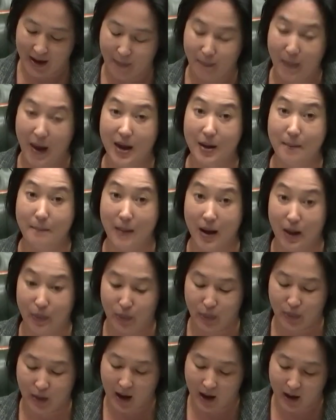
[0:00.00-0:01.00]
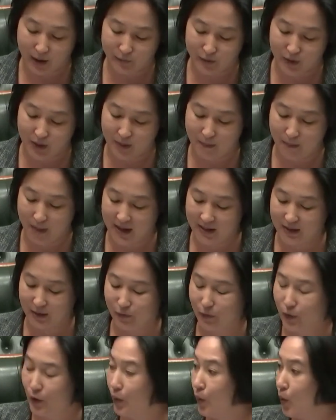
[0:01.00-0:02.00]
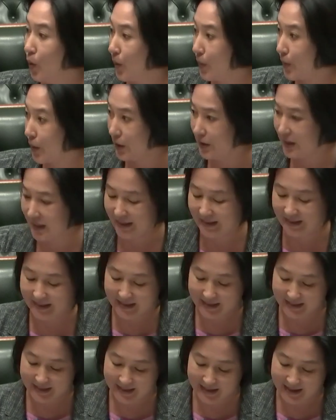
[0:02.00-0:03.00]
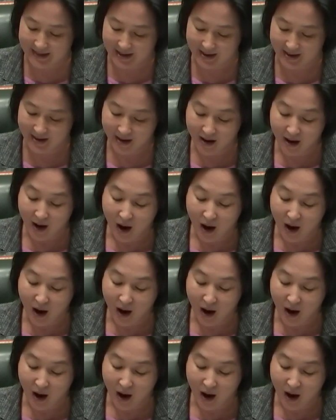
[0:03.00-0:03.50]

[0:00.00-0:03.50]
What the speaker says: about a month after the massive no war protests in Sydney.